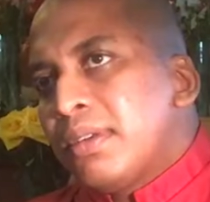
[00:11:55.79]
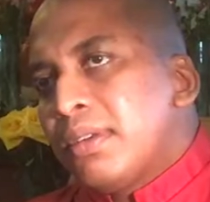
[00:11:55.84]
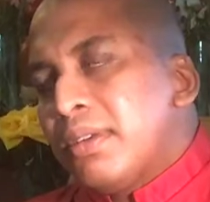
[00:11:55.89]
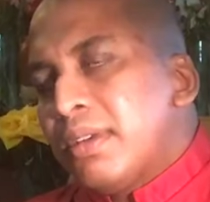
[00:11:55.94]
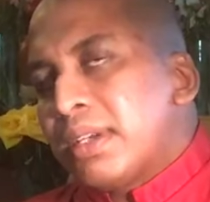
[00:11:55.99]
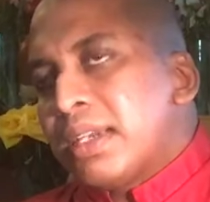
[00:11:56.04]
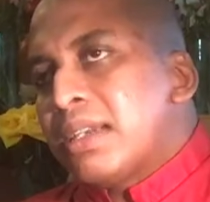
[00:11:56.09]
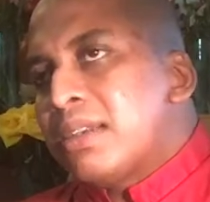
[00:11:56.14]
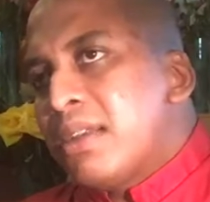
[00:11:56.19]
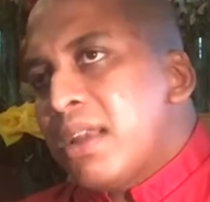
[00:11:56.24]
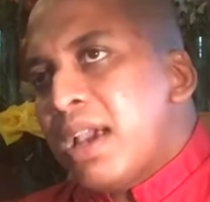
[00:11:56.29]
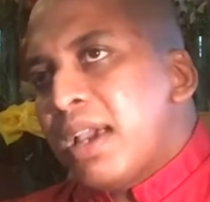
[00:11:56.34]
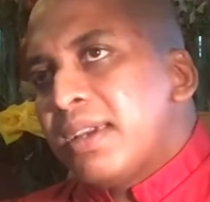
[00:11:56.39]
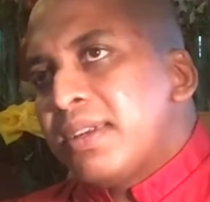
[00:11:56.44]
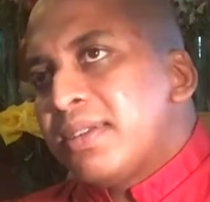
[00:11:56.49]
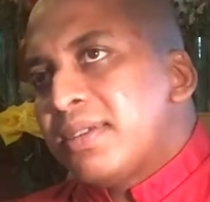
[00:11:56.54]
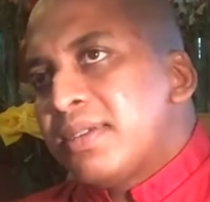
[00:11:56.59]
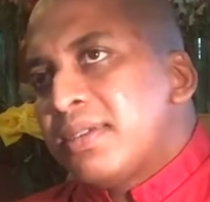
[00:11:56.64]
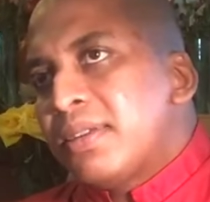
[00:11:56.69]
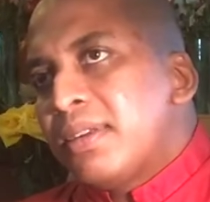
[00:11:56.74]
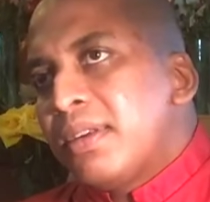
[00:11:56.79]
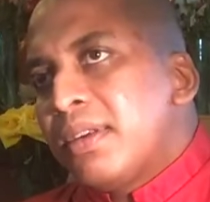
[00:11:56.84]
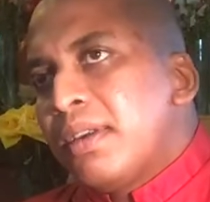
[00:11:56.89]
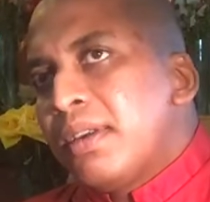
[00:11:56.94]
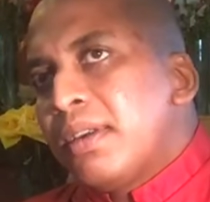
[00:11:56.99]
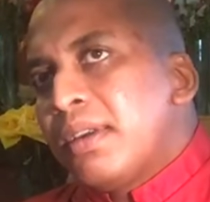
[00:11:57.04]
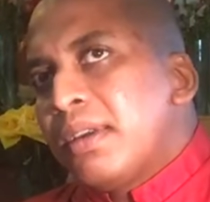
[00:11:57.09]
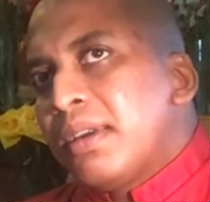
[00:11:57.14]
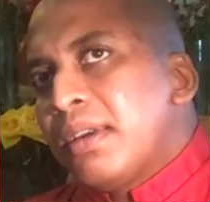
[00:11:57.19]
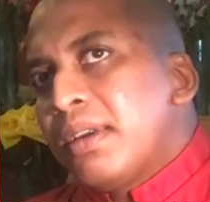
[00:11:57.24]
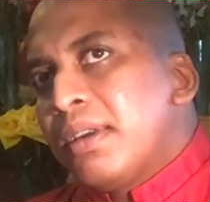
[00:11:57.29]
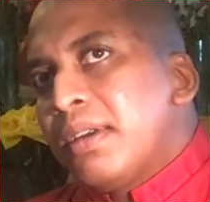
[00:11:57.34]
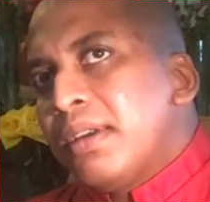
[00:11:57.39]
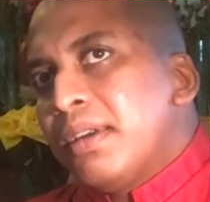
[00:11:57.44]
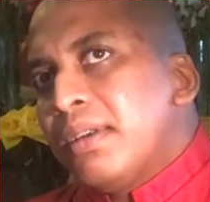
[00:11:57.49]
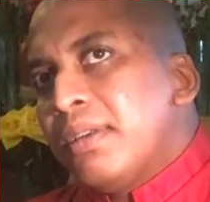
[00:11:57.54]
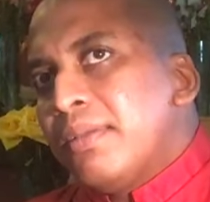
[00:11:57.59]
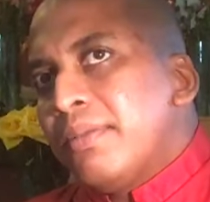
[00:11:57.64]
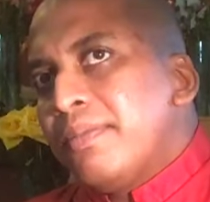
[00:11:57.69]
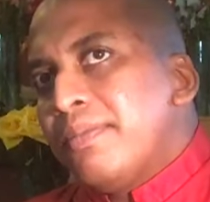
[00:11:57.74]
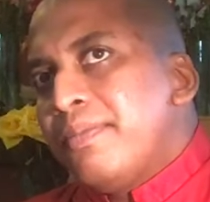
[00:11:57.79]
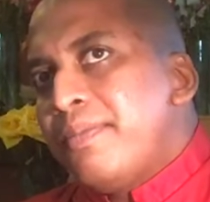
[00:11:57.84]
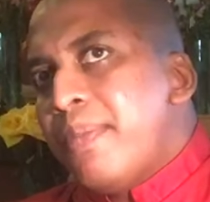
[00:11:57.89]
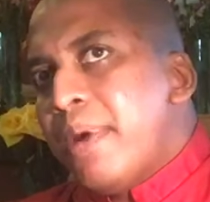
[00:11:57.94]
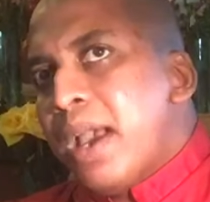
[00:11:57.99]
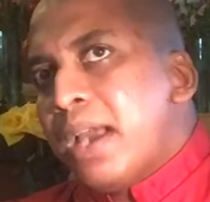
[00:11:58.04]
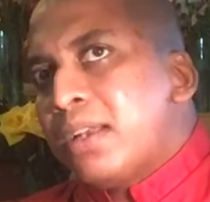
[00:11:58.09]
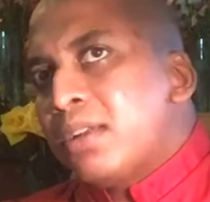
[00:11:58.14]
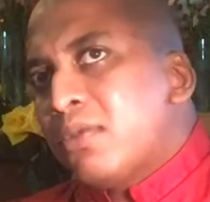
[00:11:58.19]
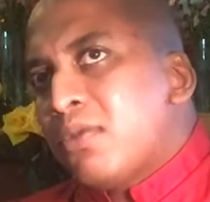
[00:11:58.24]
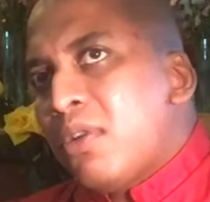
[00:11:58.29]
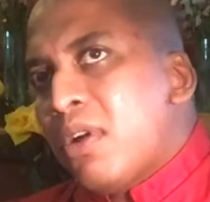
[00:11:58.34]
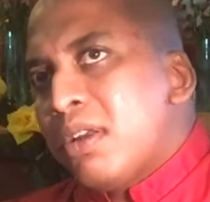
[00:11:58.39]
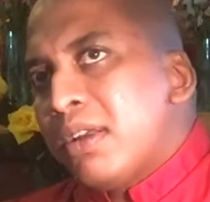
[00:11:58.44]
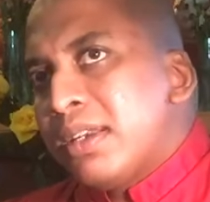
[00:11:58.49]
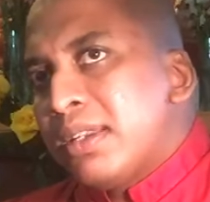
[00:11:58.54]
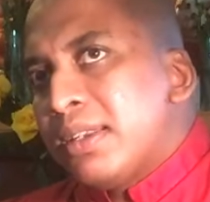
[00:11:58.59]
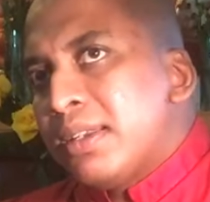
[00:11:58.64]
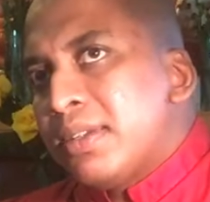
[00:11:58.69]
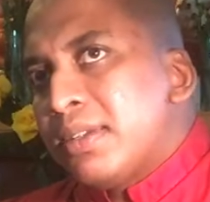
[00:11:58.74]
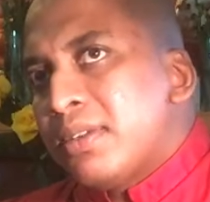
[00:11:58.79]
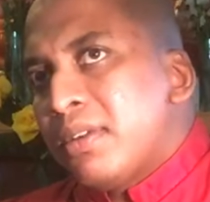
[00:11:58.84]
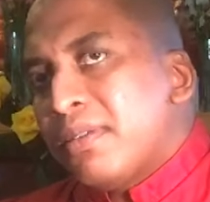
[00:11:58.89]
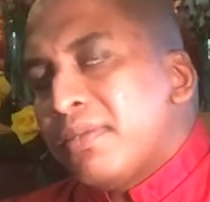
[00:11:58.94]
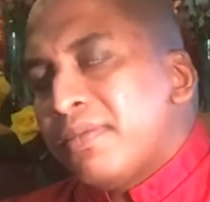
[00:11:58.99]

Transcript: recognize bad qualities